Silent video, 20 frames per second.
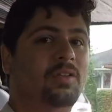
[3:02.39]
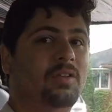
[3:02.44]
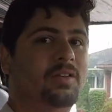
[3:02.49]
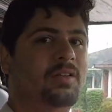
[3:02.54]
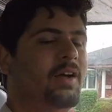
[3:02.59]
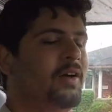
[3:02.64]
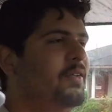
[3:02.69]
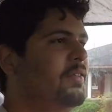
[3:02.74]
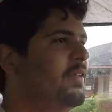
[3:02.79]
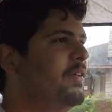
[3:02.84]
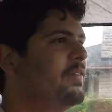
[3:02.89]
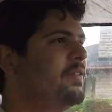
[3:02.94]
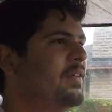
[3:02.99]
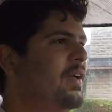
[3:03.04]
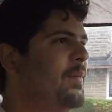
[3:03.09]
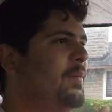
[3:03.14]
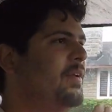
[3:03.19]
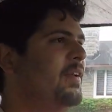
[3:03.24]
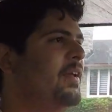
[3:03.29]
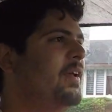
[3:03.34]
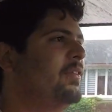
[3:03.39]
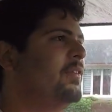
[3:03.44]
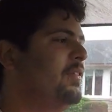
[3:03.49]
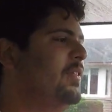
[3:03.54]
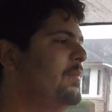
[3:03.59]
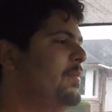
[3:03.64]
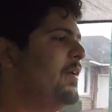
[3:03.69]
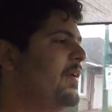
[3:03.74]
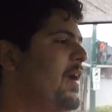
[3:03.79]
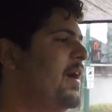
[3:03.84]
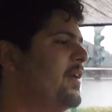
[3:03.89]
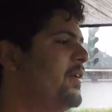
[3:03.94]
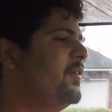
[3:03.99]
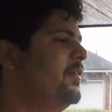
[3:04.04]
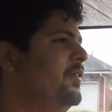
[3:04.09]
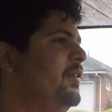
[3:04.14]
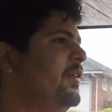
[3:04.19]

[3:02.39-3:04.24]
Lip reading: Now this, I'm gonna get to the mechanical